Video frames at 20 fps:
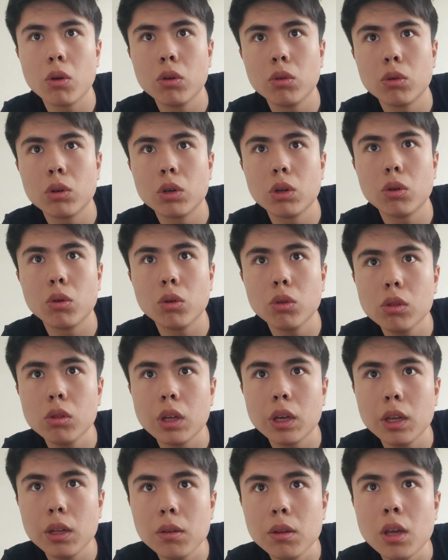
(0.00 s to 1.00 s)
or
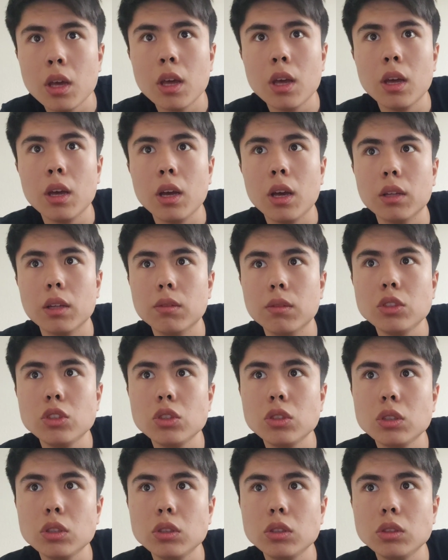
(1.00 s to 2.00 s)
online.
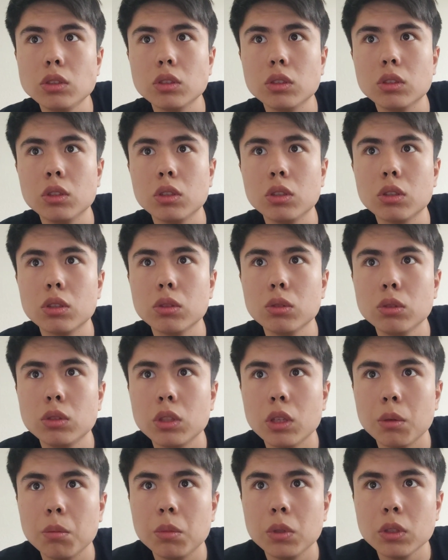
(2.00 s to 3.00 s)
Advantages include
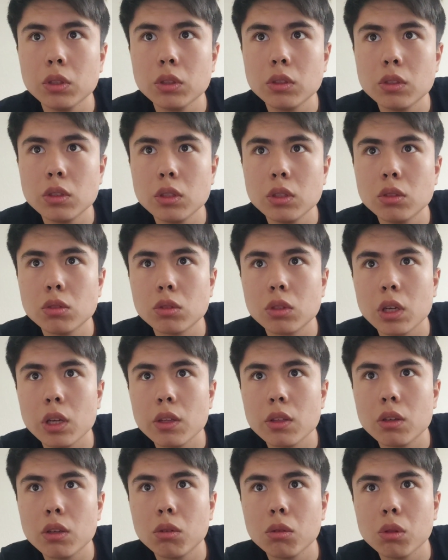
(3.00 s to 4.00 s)
the ability to
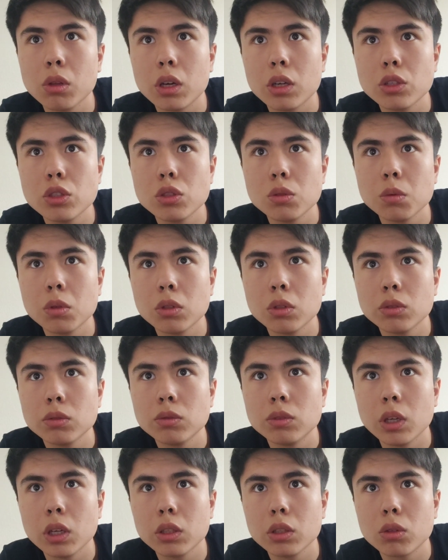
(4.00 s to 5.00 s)
gather a large amount of
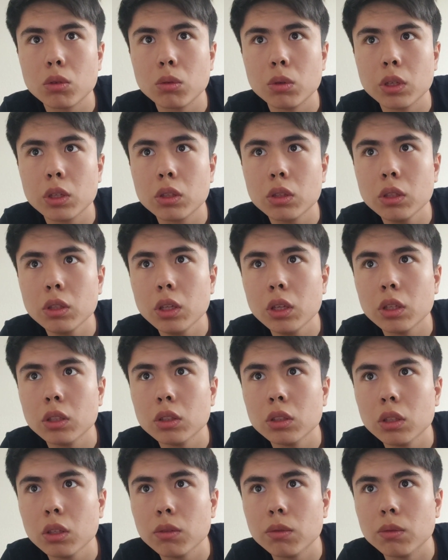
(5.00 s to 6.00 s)
data quickly
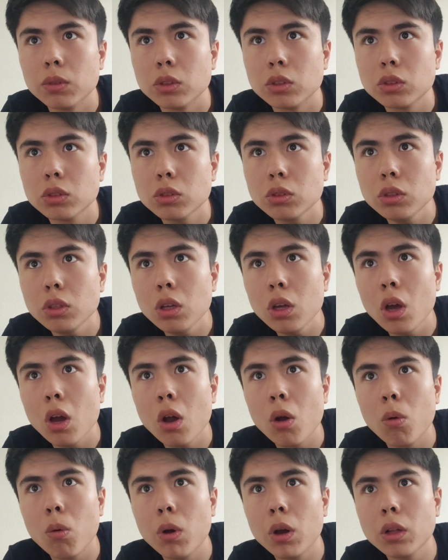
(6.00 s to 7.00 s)
and efficiently,
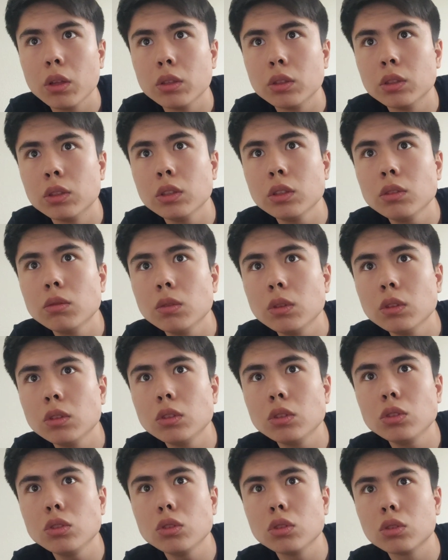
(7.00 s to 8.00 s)
while
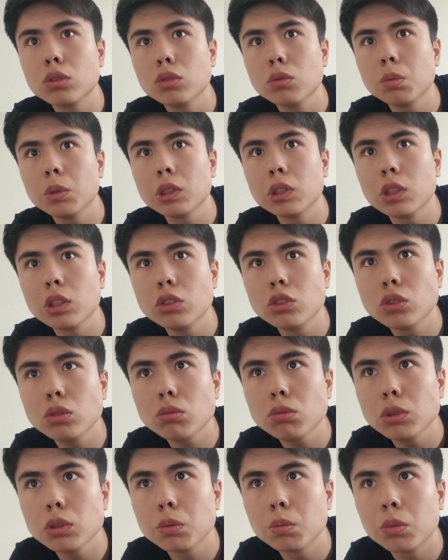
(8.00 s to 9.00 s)
disadvantages include potential
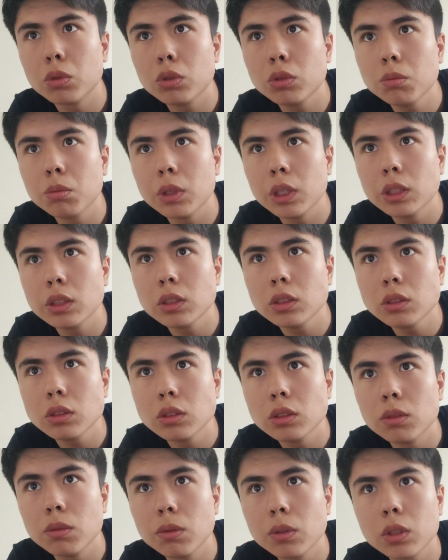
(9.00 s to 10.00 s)
response basis and
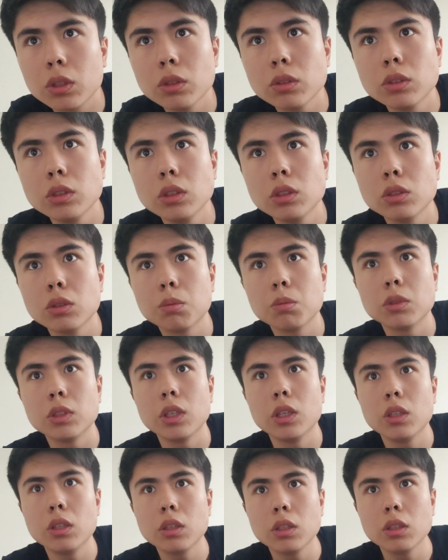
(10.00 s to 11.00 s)
difficulty in
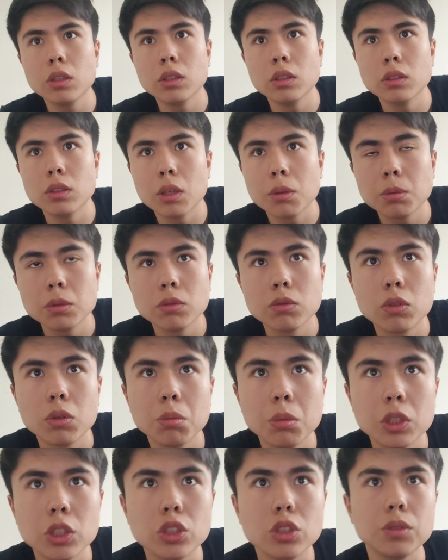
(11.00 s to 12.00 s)
obtaining in-depth
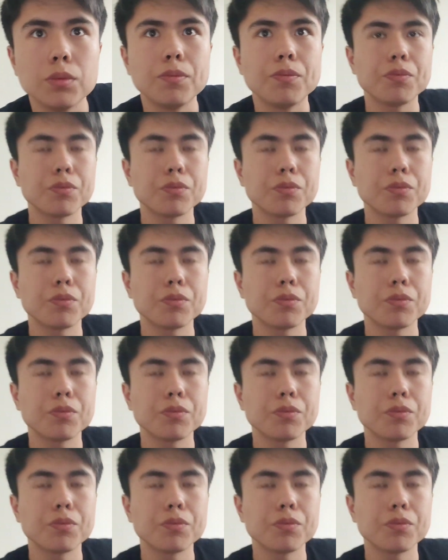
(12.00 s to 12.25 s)
information.